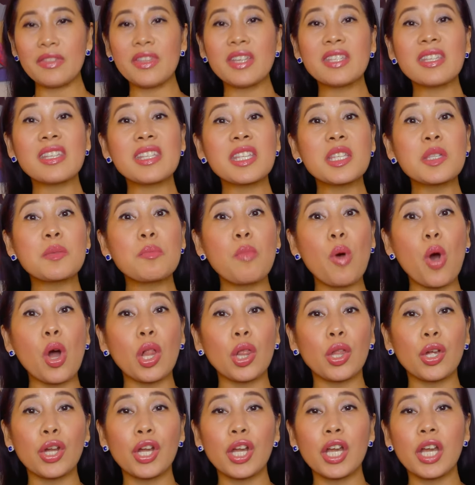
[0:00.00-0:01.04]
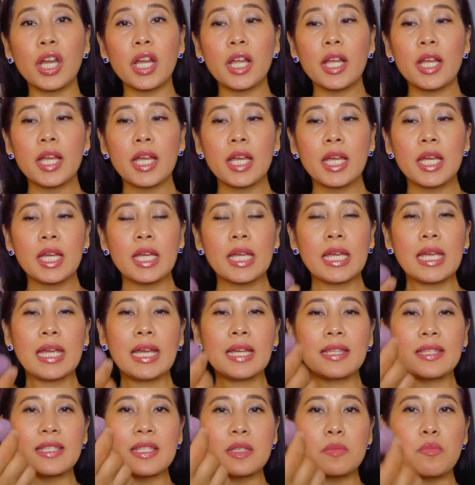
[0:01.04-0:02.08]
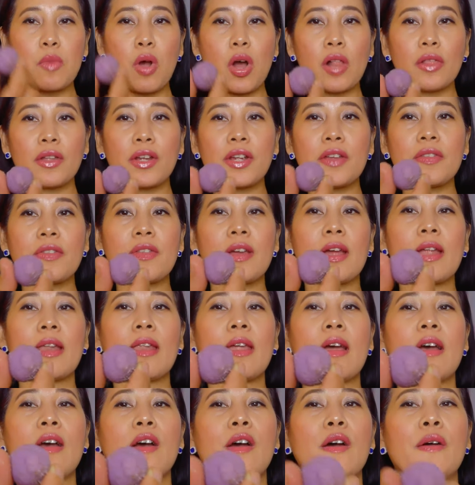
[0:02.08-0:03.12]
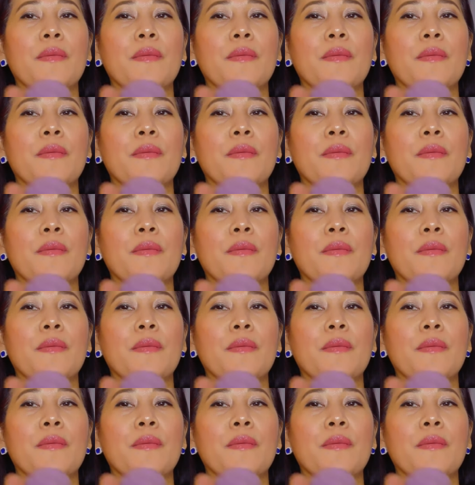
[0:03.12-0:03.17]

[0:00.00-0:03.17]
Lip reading: this is smaller. It's smaller than